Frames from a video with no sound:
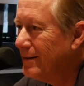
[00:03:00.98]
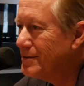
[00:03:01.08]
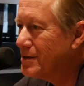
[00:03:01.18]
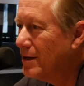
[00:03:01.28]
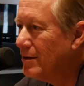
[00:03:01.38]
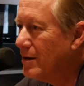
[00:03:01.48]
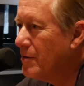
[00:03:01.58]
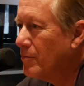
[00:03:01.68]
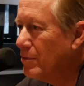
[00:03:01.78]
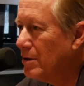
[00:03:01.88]
And so,
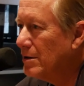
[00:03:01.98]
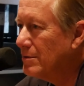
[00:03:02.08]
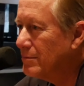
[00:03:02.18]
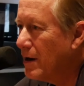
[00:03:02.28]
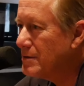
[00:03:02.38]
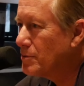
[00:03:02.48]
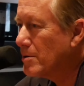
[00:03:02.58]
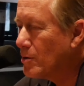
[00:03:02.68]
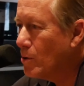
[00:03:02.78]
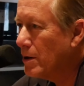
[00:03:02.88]
and we're, as
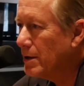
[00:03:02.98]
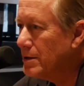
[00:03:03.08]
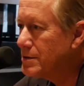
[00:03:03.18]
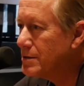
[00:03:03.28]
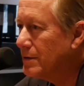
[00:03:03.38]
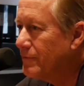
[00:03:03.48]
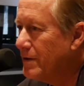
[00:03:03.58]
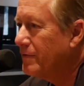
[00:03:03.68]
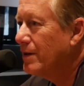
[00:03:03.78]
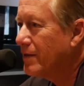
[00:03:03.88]
we're recording this, the
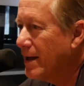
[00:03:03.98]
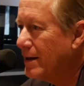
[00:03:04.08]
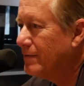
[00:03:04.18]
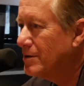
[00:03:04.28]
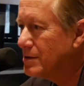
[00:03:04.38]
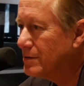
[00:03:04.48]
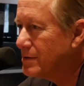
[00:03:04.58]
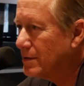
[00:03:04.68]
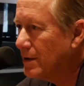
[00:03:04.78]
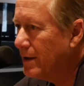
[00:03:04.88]
fiftieth
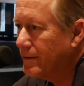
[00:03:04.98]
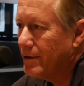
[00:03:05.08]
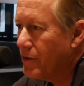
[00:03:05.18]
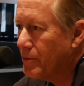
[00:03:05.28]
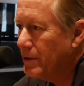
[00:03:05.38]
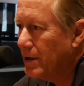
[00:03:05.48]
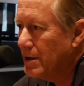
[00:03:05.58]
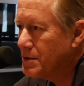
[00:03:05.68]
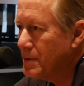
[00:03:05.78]
anniversary's in like, what, three days